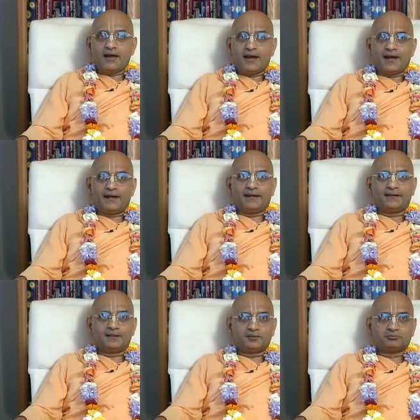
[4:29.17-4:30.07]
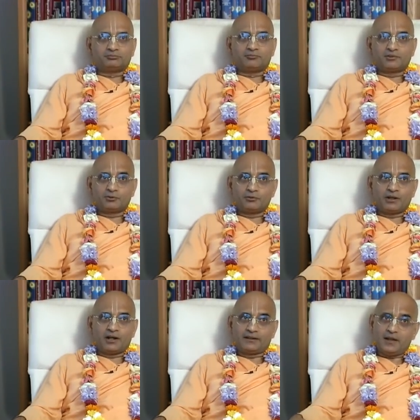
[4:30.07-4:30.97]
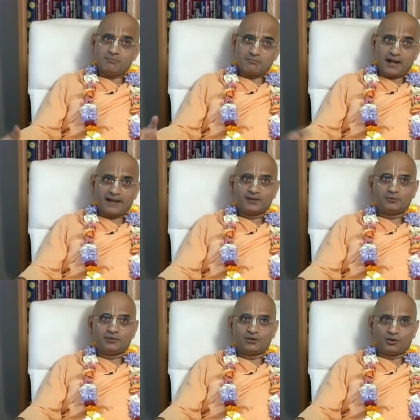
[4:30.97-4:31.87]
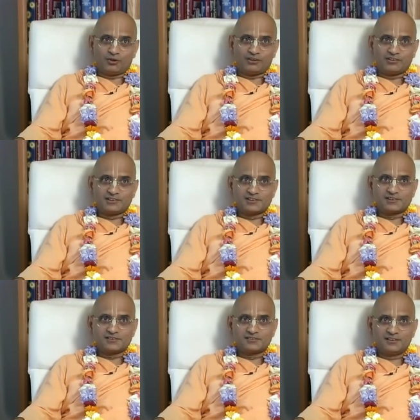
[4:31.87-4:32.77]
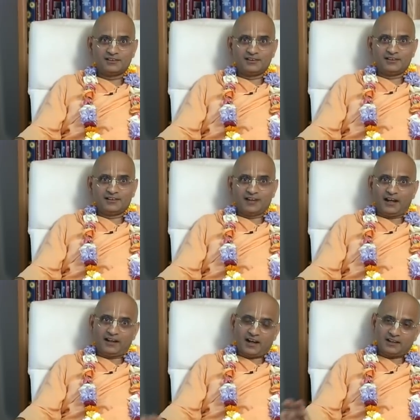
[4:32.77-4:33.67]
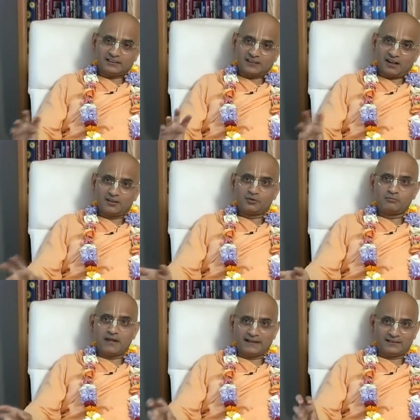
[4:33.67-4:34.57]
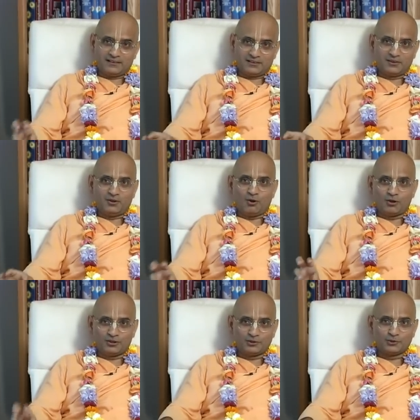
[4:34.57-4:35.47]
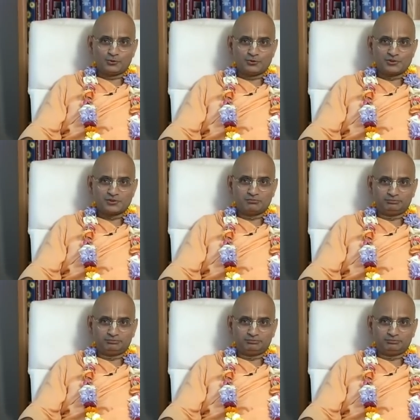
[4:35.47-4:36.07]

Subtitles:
And so I came back with the oranges, and I started to make the orange juice,